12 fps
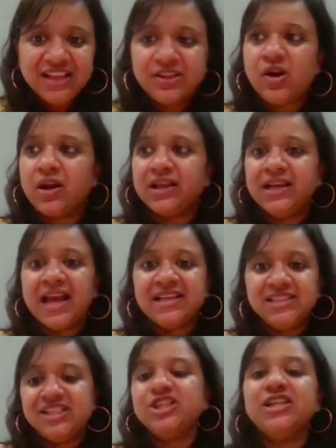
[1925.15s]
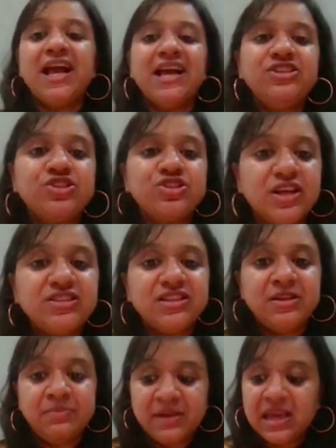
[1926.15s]
The organization has trust
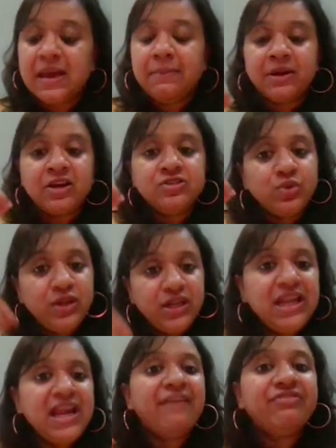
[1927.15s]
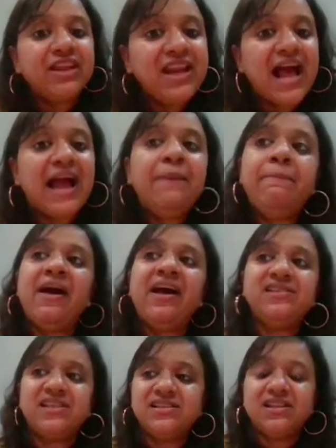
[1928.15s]
in me, because only after I
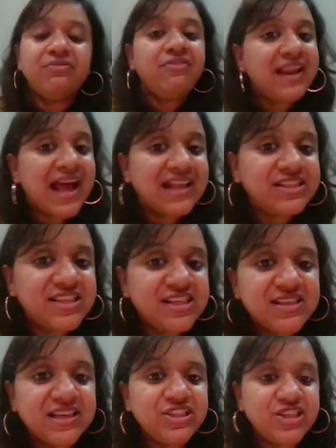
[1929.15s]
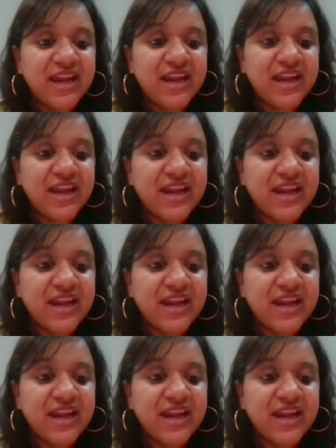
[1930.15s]
passes, the finances are checked,